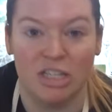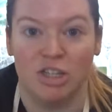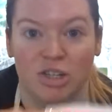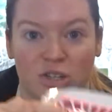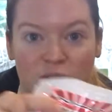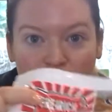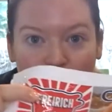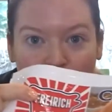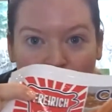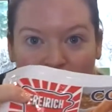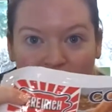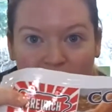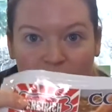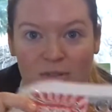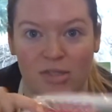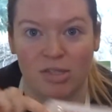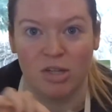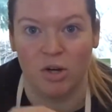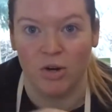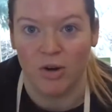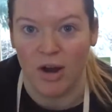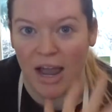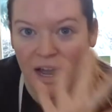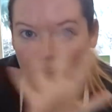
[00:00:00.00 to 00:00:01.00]
sure the brand was
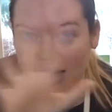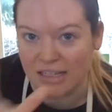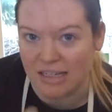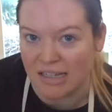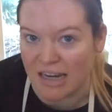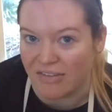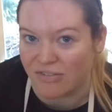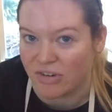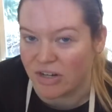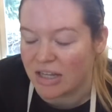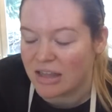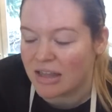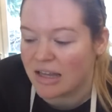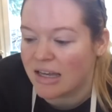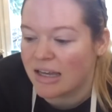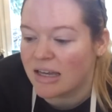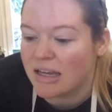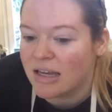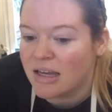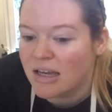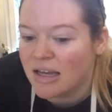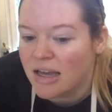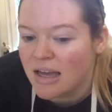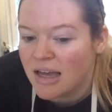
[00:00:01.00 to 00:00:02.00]
correct and
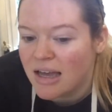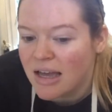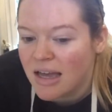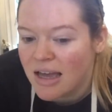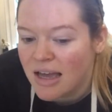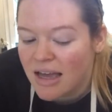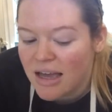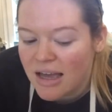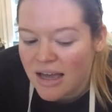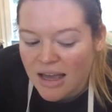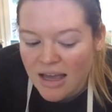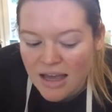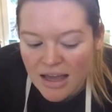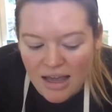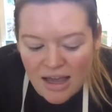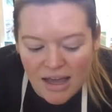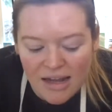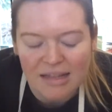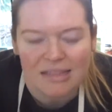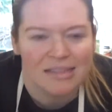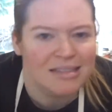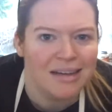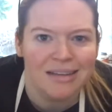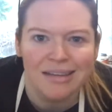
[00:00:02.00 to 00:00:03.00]
everything.
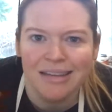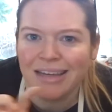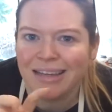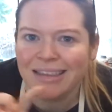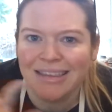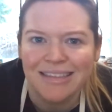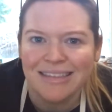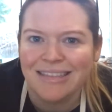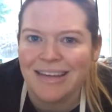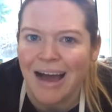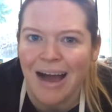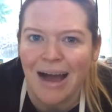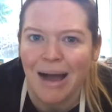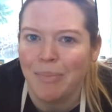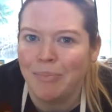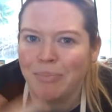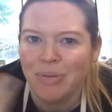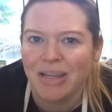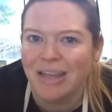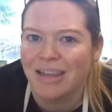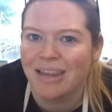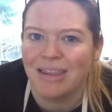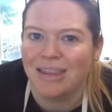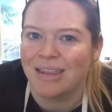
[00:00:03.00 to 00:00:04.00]
And it's on like the top
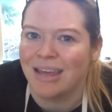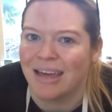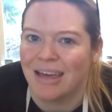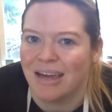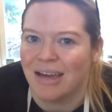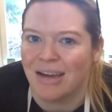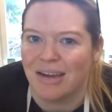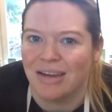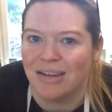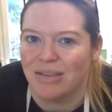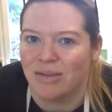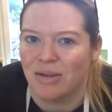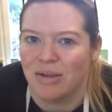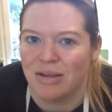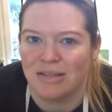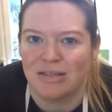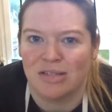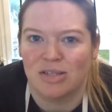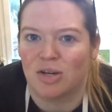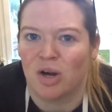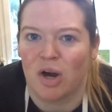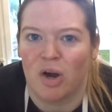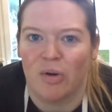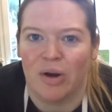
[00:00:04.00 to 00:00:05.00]
thing in
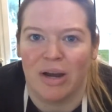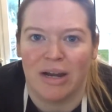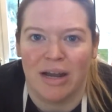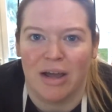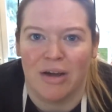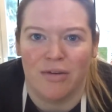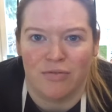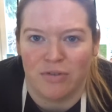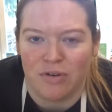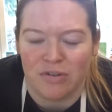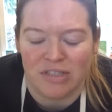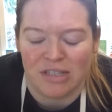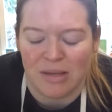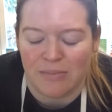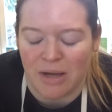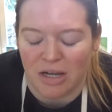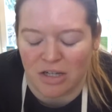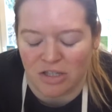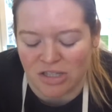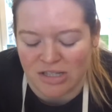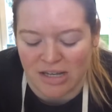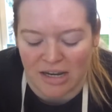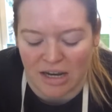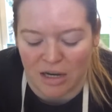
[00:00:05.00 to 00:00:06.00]
Instacart right now for St.
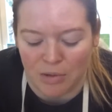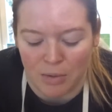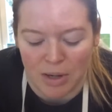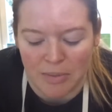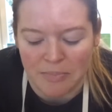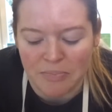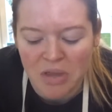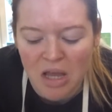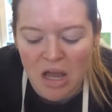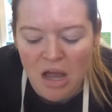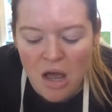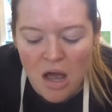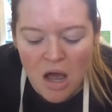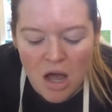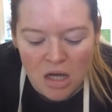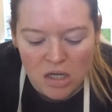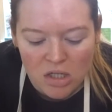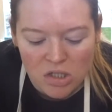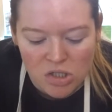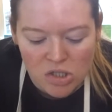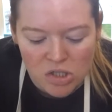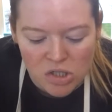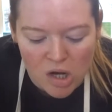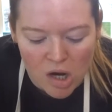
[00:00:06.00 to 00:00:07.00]
Patrick's Day anyway.
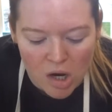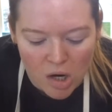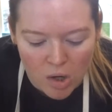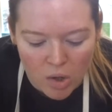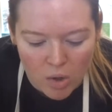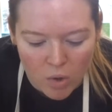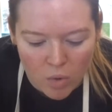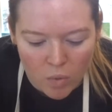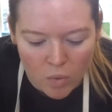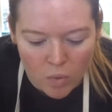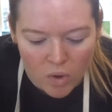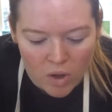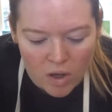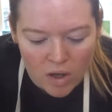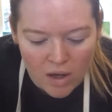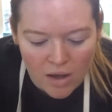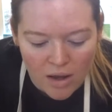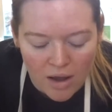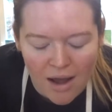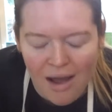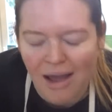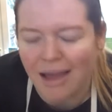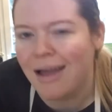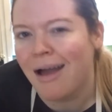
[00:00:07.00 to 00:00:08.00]
So
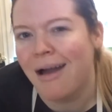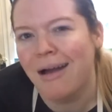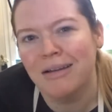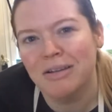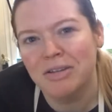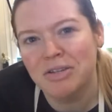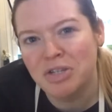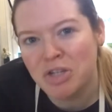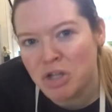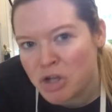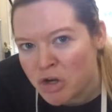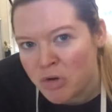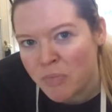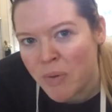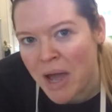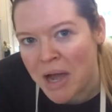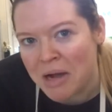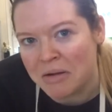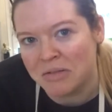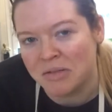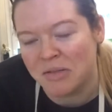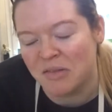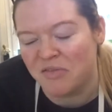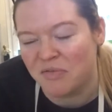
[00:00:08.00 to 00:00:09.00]
I got 2
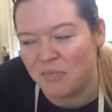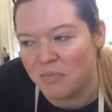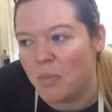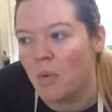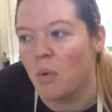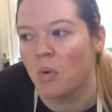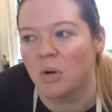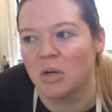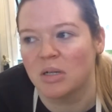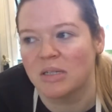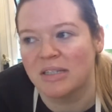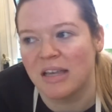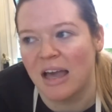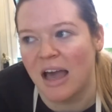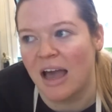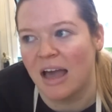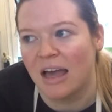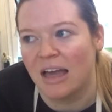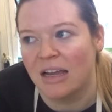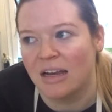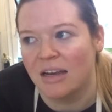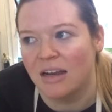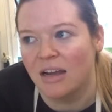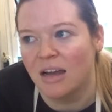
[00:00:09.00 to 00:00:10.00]
pounds of boar's
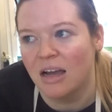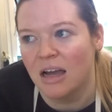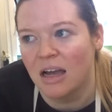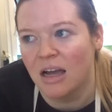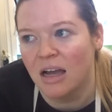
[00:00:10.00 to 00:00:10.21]
head